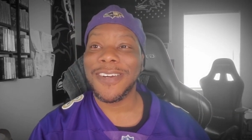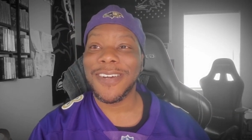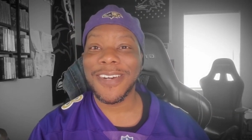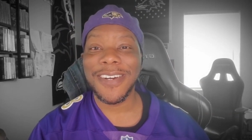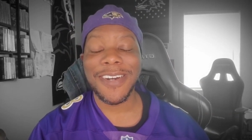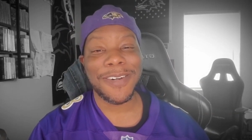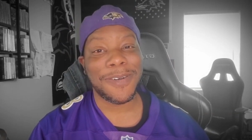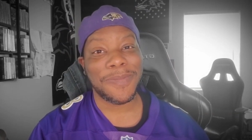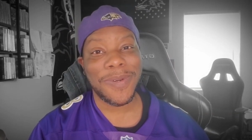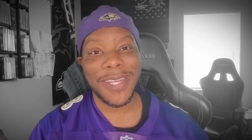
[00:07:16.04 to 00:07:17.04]
Oh
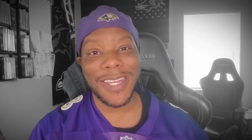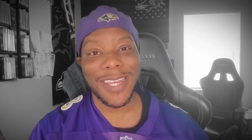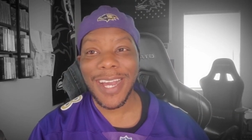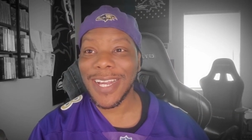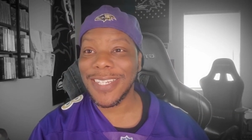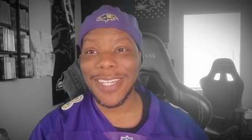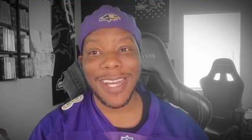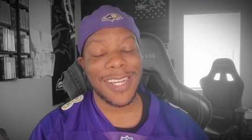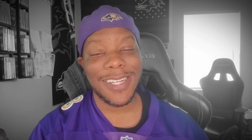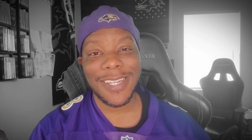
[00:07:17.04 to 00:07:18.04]
man, I can
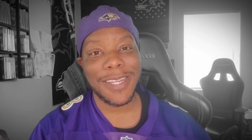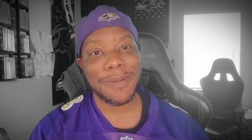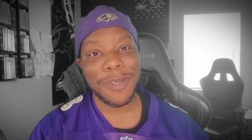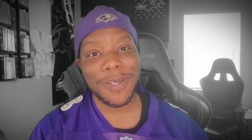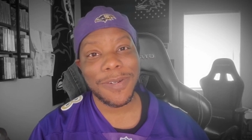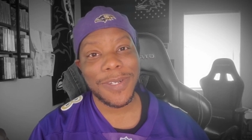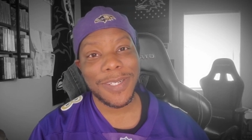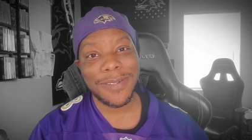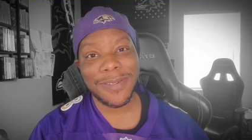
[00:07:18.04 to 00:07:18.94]
I can keep going.